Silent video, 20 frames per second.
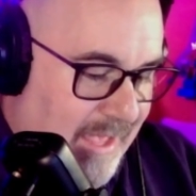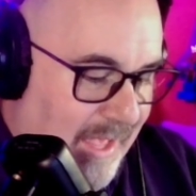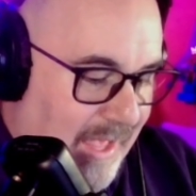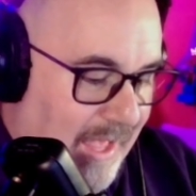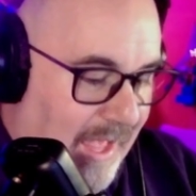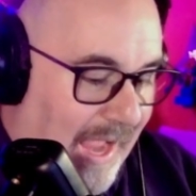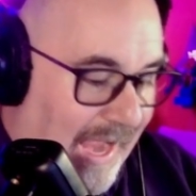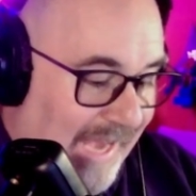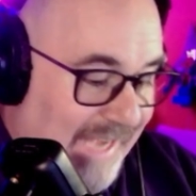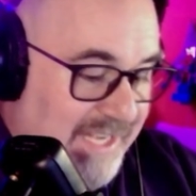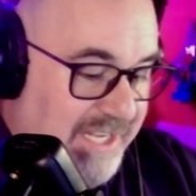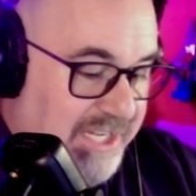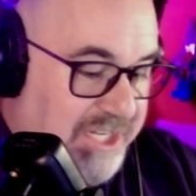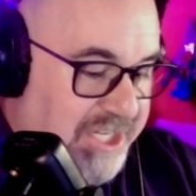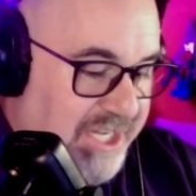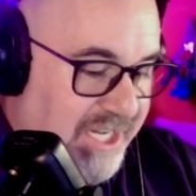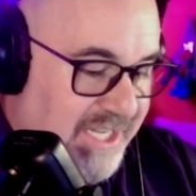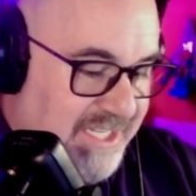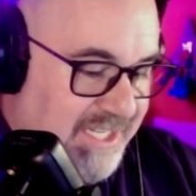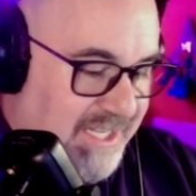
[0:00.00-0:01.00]
I
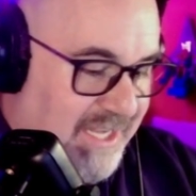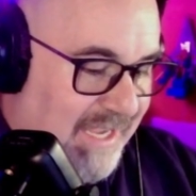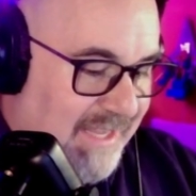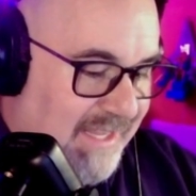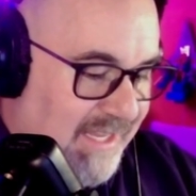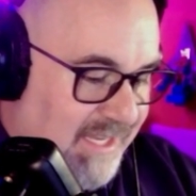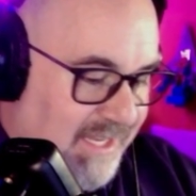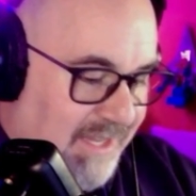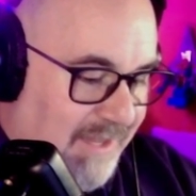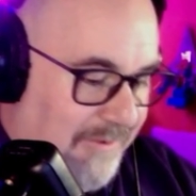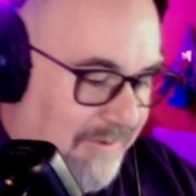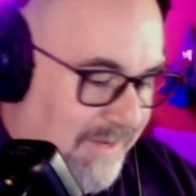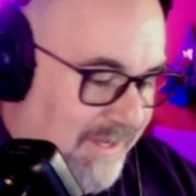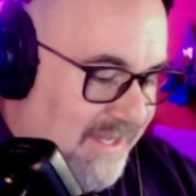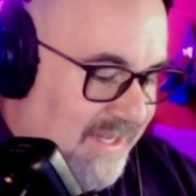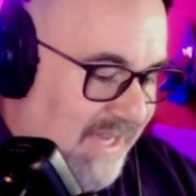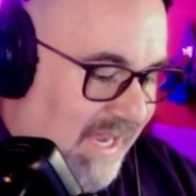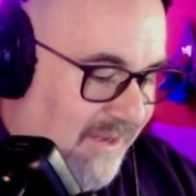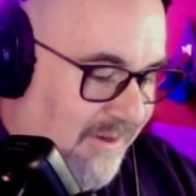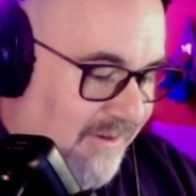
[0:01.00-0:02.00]
just got this little
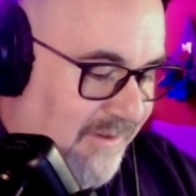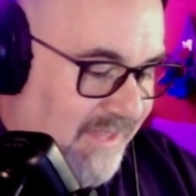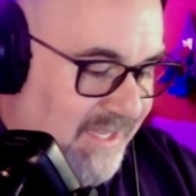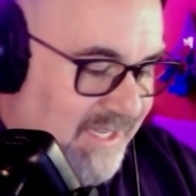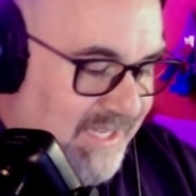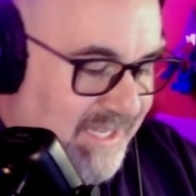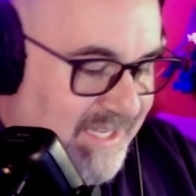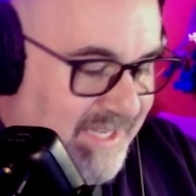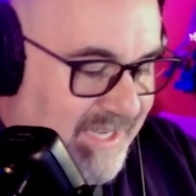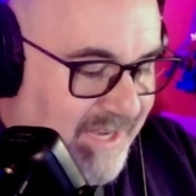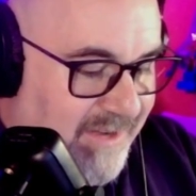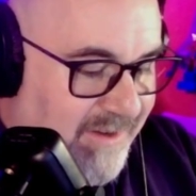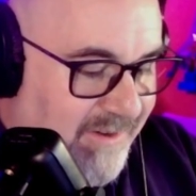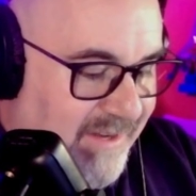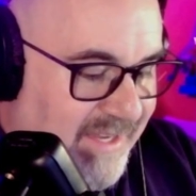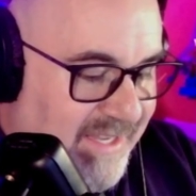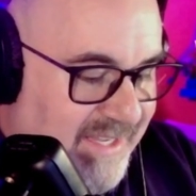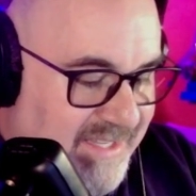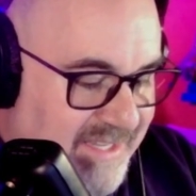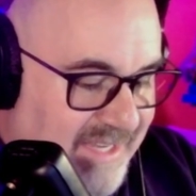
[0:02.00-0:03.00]
container. This container
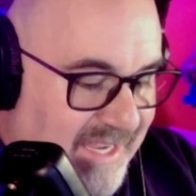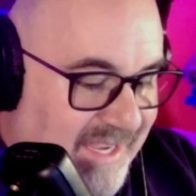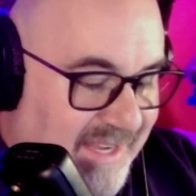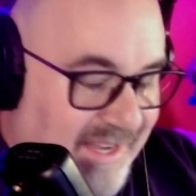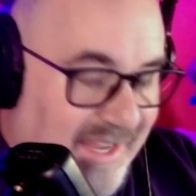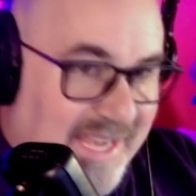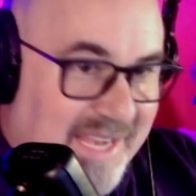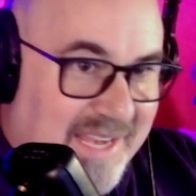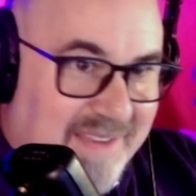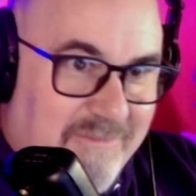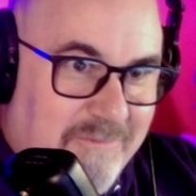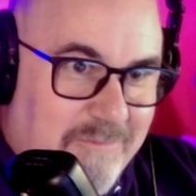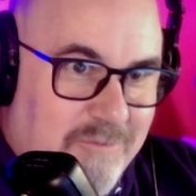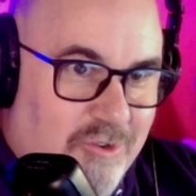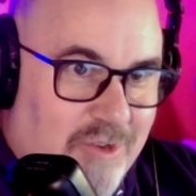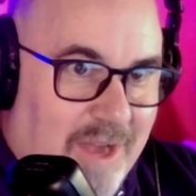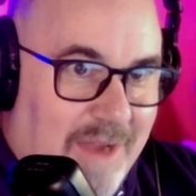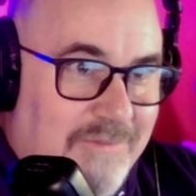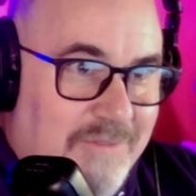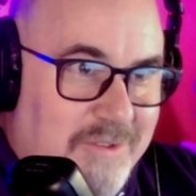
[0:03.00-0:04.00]
is a like
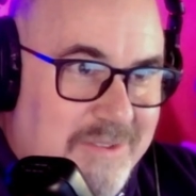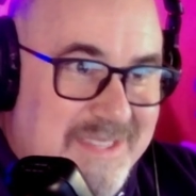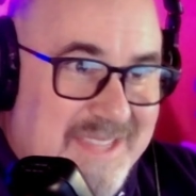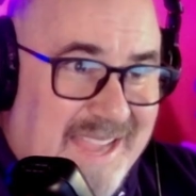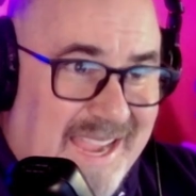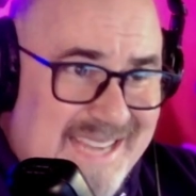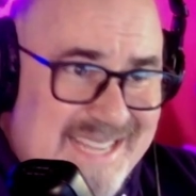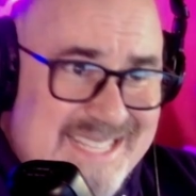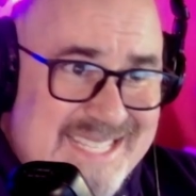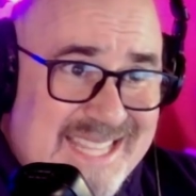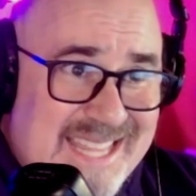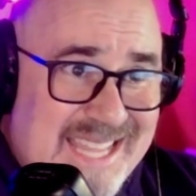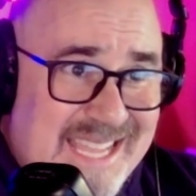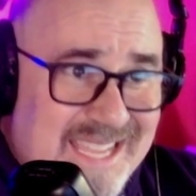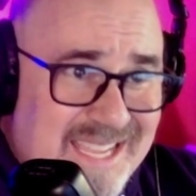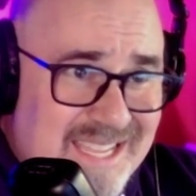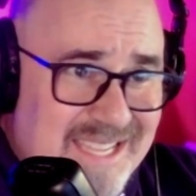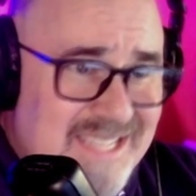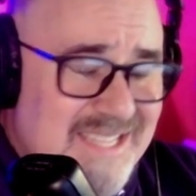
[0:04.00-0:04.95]
travel dice thing.